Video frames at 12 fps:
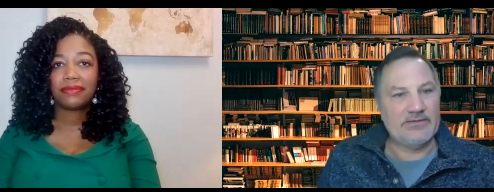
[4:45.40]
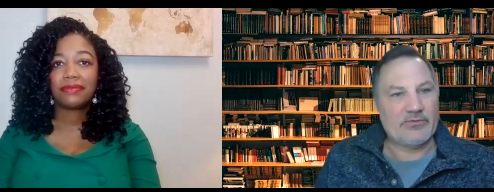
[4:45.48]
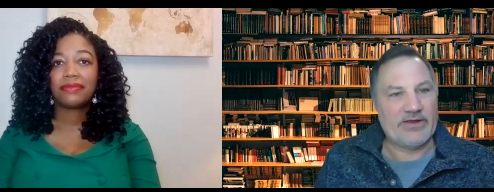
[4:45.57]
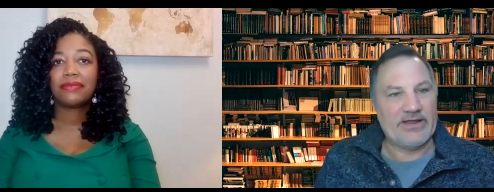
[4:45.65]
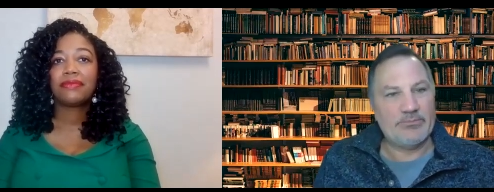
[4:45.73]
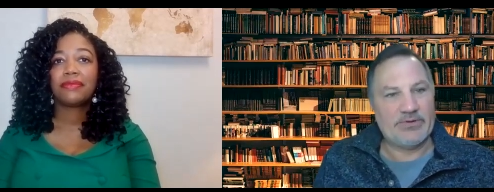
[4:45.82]

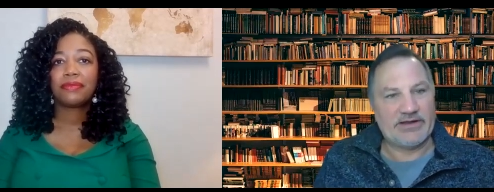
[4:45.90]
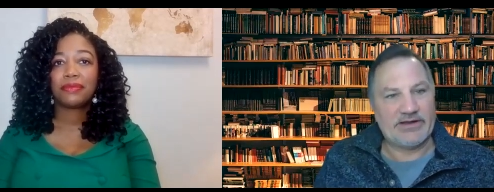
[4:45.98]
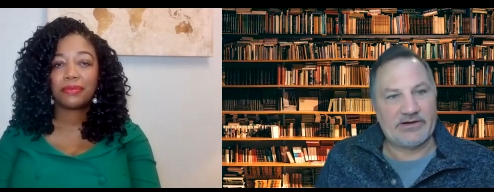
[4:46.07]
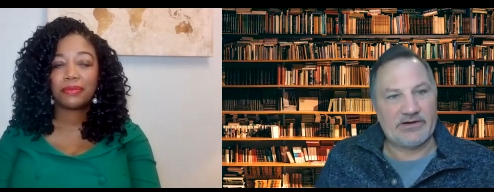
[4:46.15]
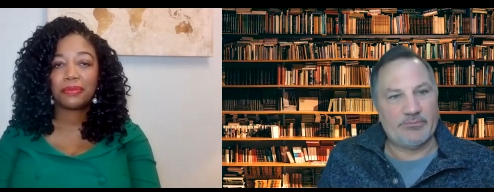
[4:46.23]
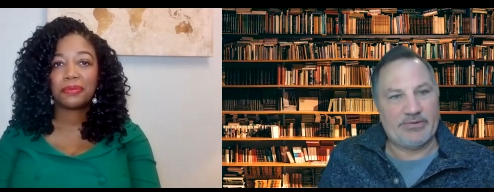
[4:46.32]
Speaker 1: right? But
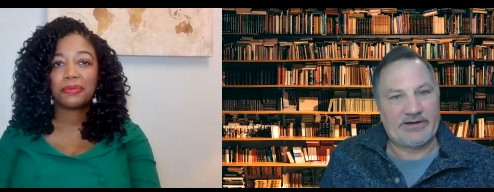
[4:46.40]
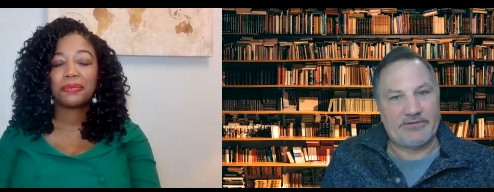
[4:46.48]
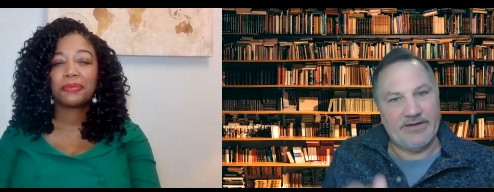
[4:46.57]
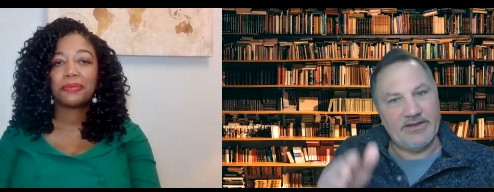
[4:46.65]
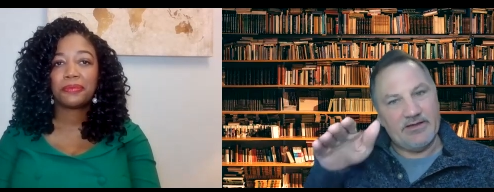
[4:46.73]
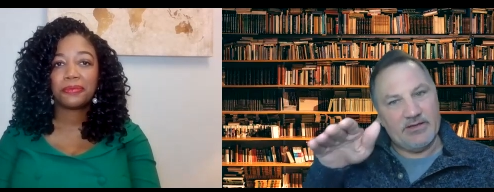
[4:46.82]
our but our
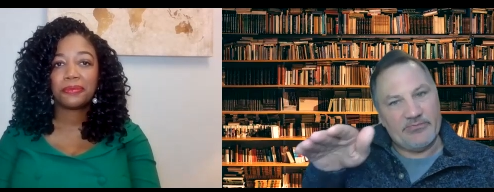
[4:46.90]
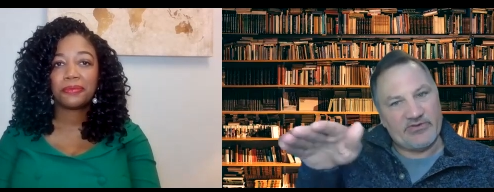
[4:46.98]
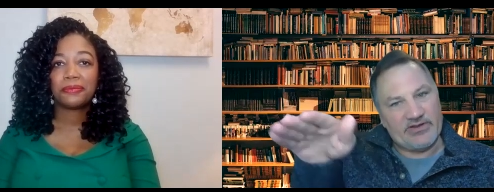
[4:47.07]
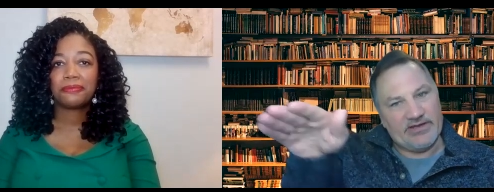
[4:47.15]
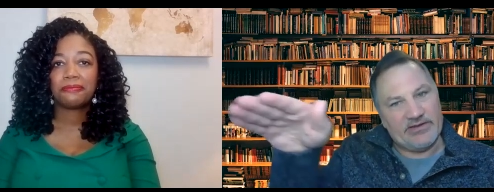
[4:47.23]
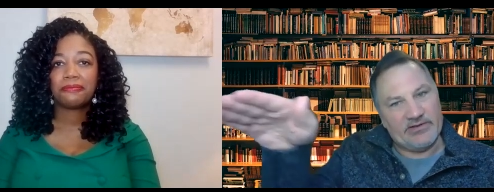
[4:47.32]
incomes are
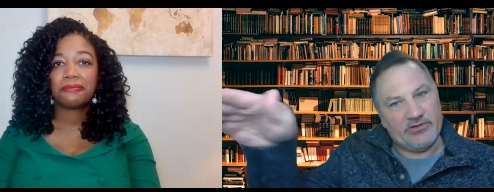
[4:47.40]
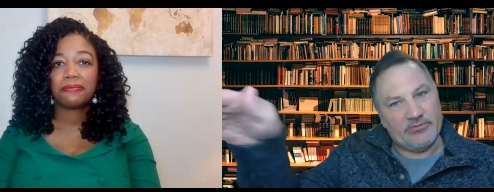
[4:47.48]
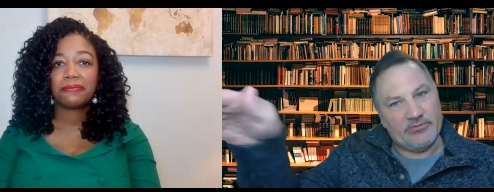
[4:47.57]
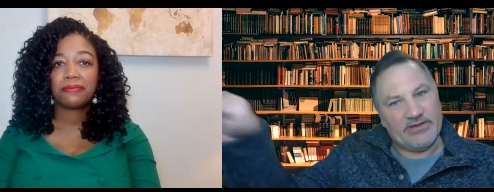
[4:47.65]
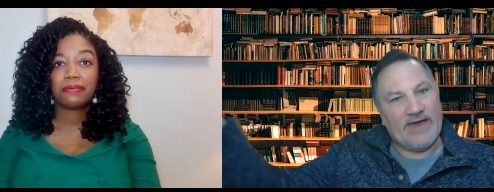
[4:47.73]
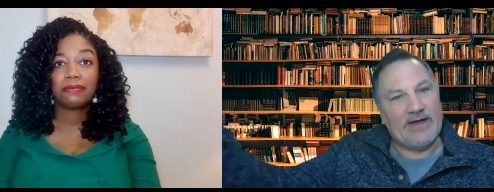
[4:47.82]
kind of
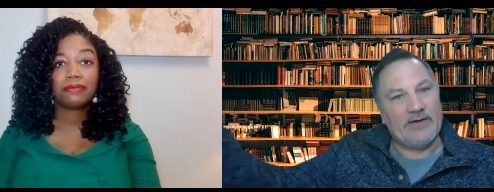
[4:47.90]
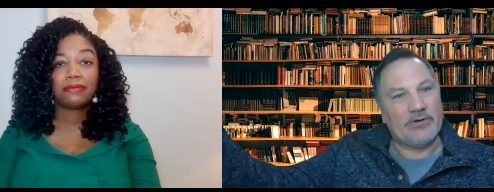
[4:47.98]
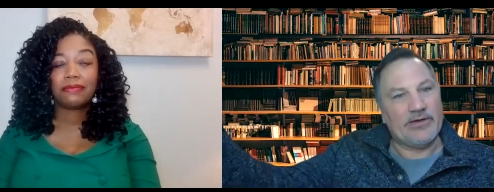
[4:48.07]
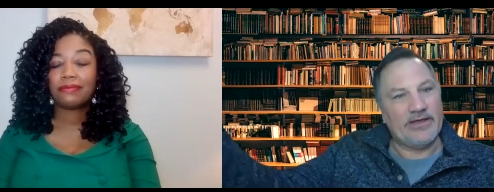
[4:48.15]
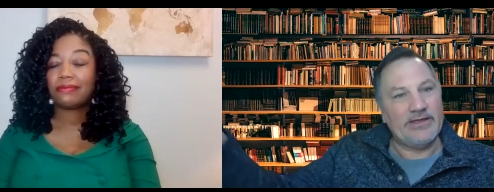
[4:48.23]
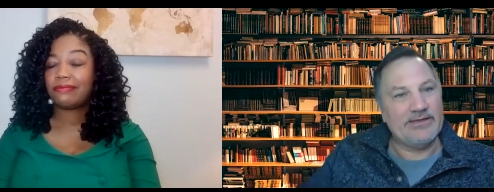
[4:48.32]
going that
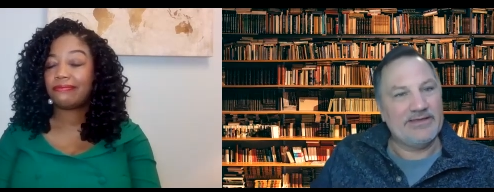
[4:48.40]
way.